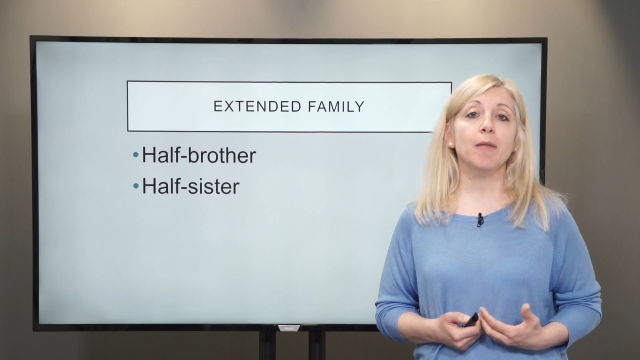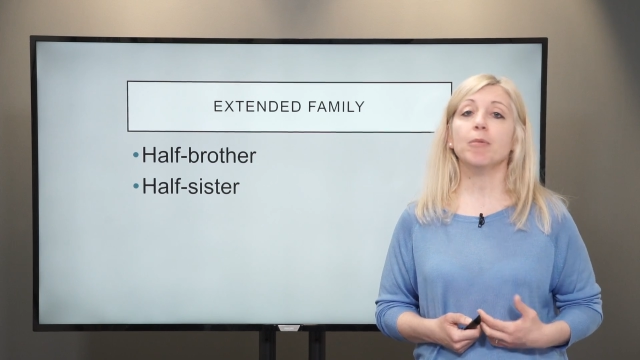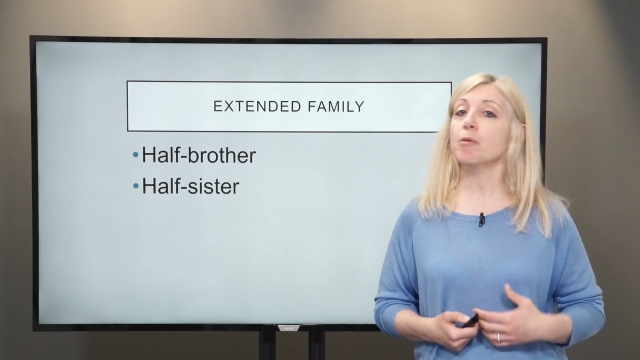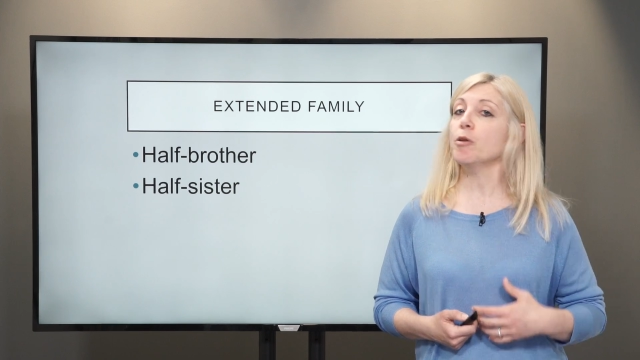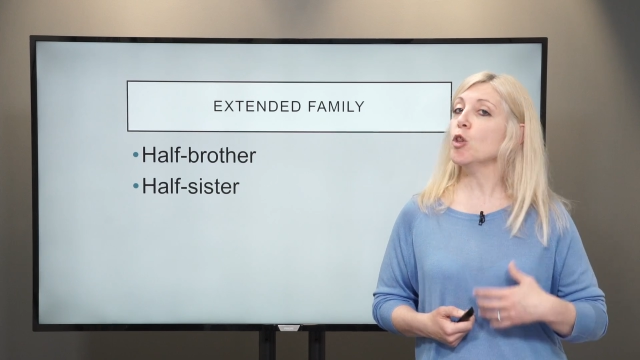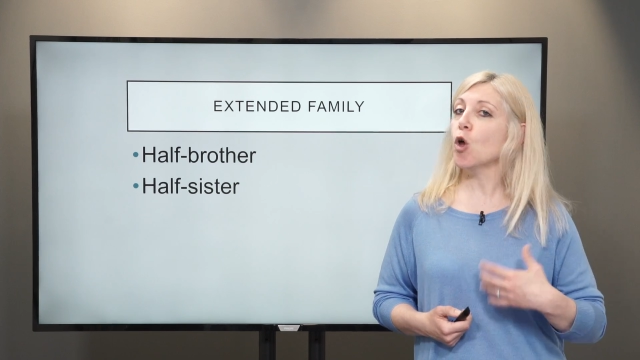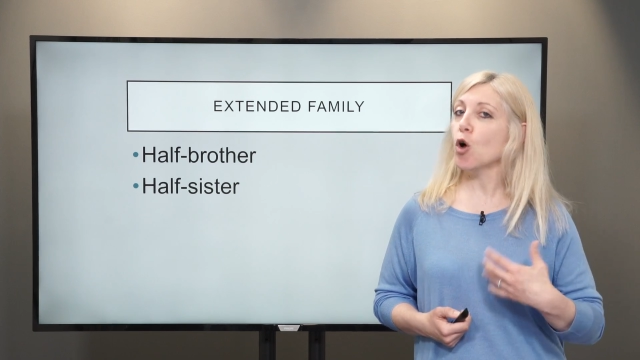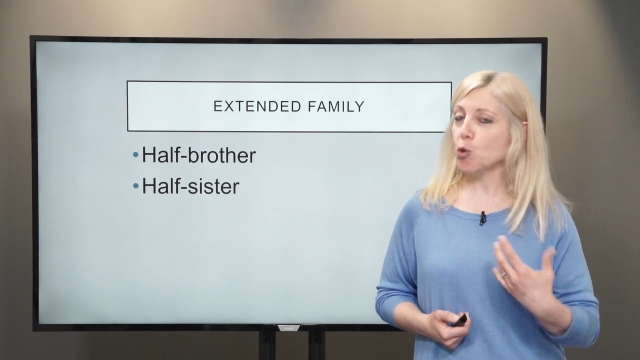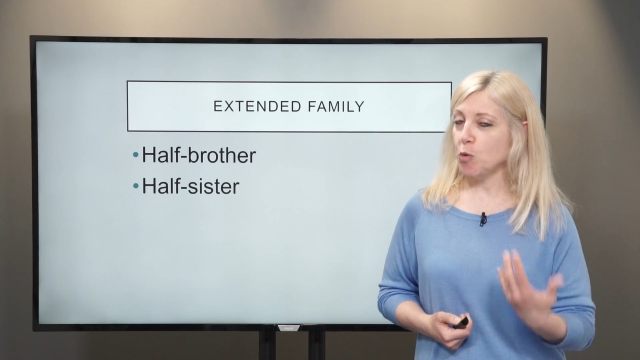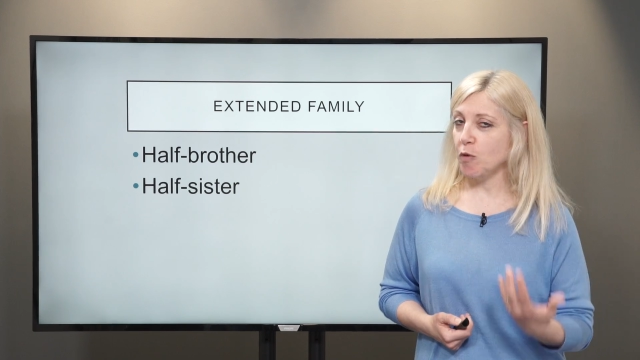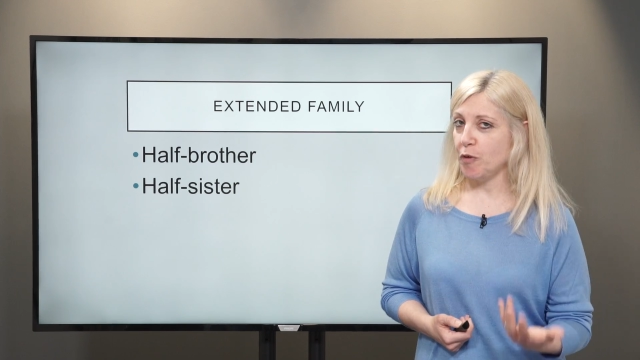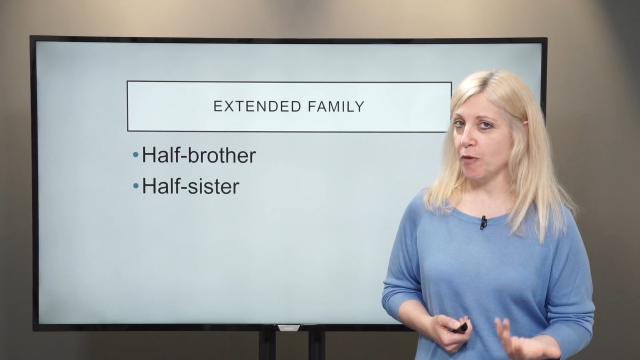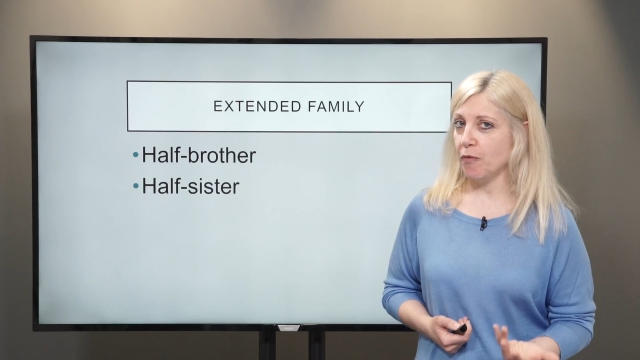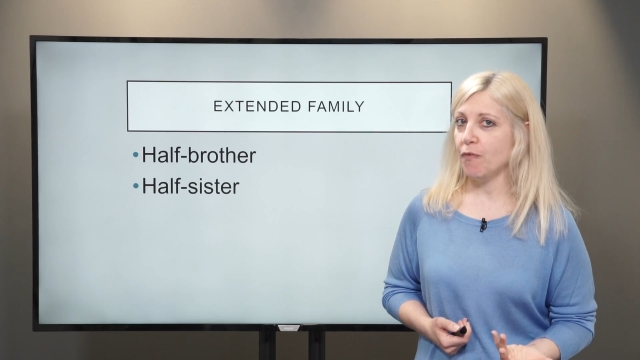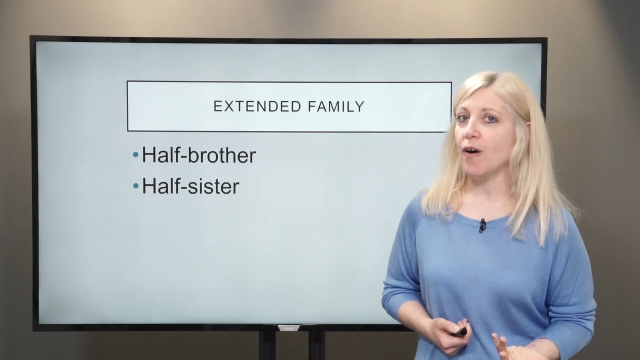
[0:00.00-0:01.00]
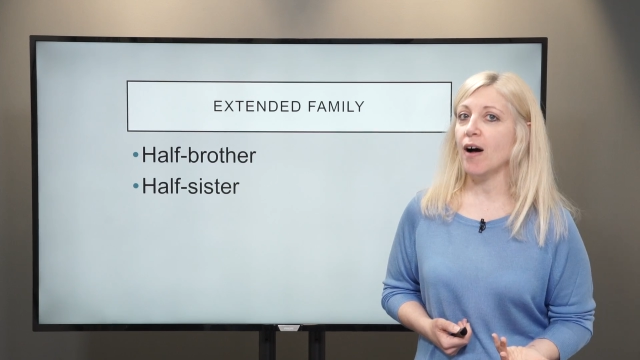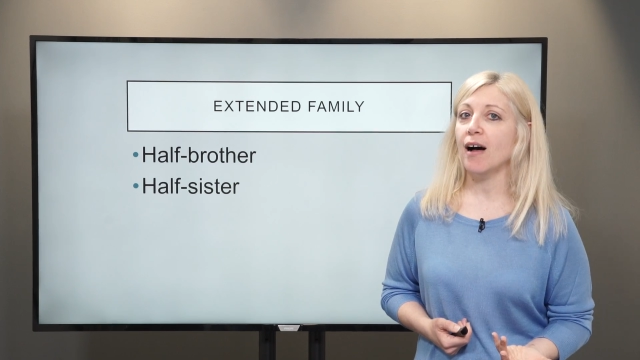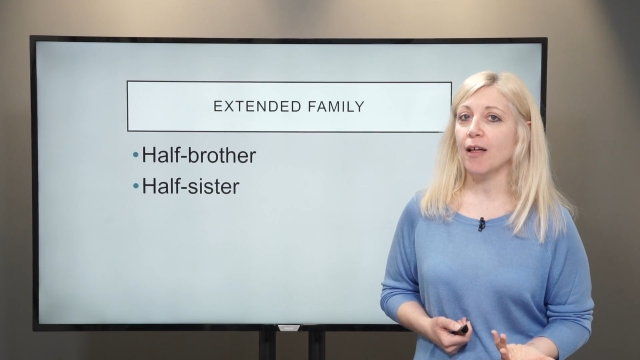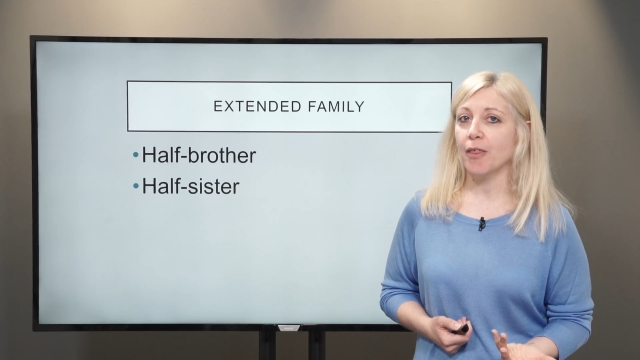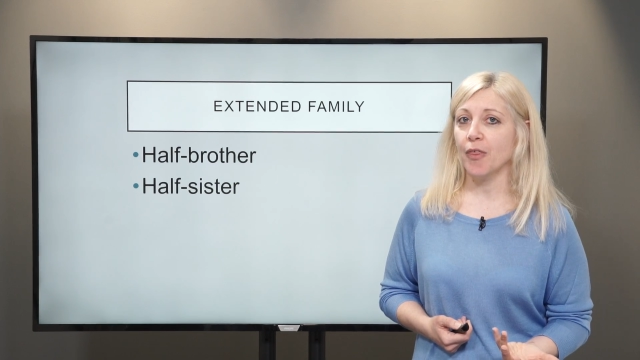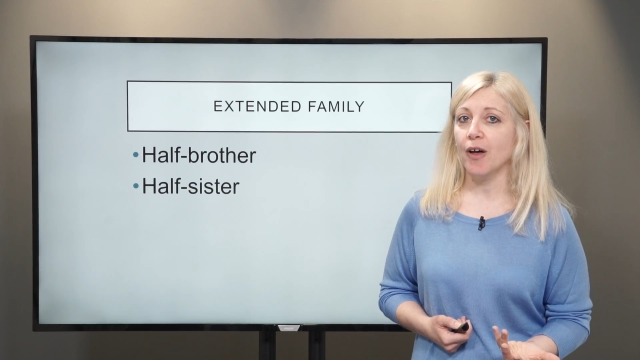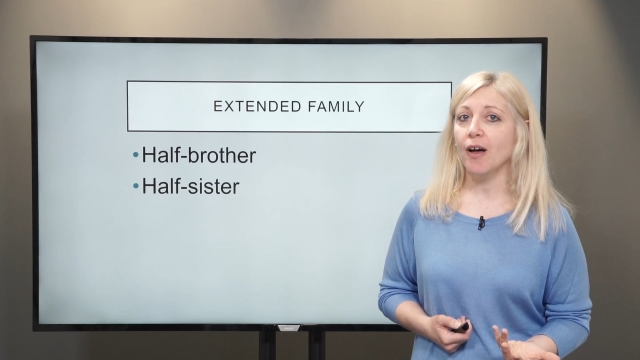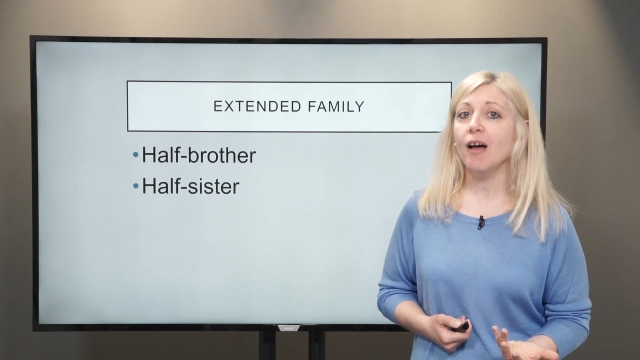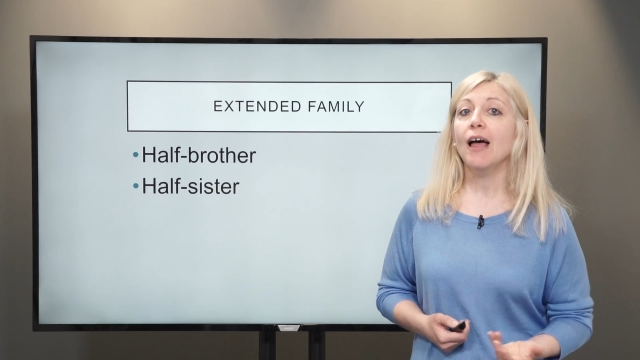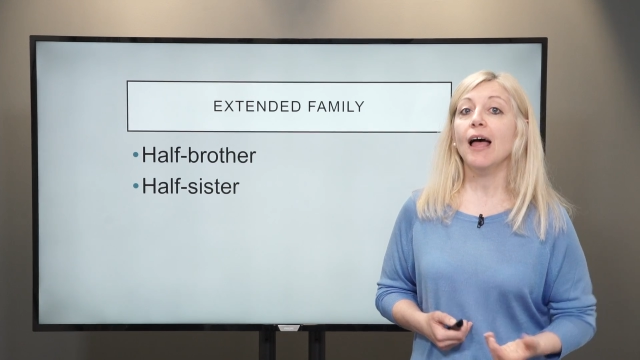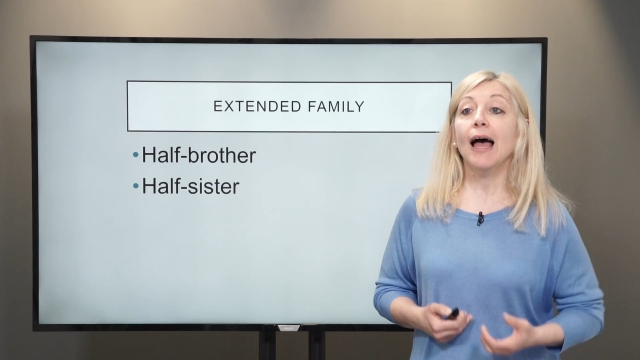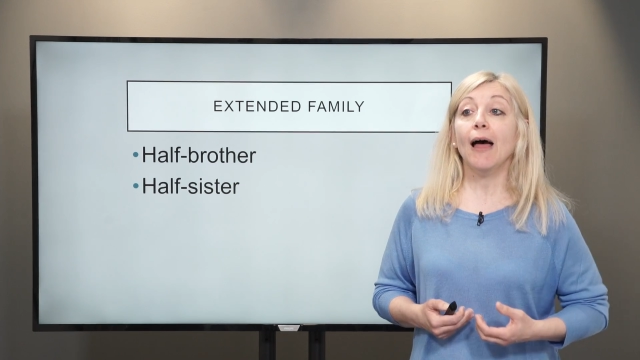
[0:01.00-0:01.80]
but not with your father.